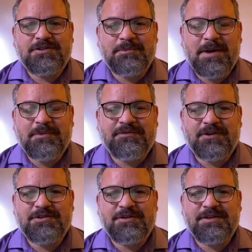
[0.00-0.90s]
our memory
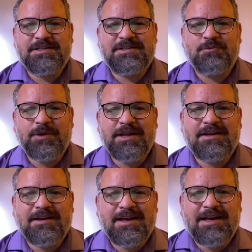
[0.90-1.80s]
verse for this
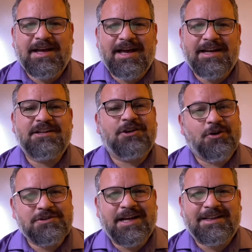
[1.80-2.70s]
week, and it
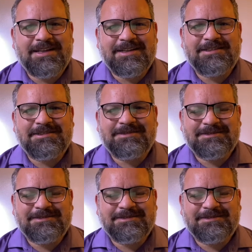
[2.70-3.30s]
goes like this